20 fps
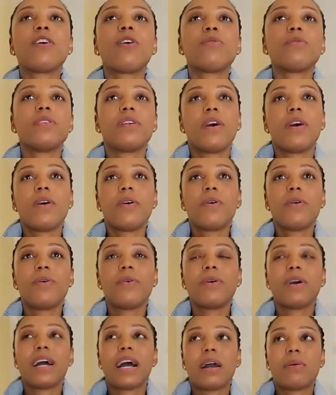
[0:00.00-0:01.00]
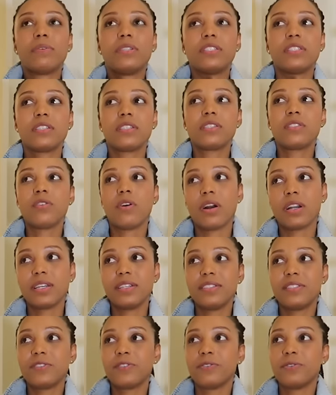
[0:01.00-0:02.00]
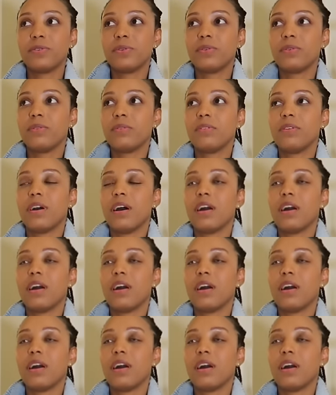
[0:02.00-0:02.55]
don't know, I was just talking to